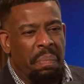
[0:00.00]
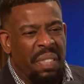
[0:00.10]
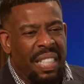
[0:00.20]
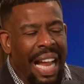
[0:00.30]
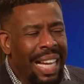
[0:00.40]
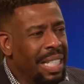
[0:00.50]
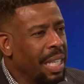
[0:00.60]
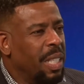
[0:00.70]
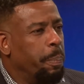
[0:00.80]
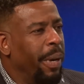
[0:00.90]
science
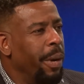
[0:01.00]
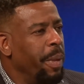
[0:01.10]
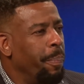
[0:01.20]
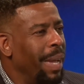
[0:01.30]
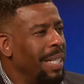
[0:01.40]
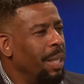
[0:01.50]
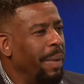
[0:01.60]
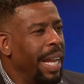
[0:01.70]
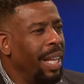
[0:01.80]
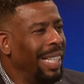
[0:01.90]
experiment by some
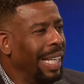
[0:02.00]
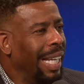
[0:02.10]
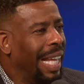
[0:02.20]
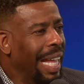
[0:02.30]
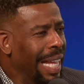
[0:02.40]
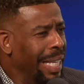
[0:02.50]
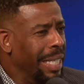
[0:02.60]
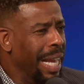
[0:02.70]
alien kid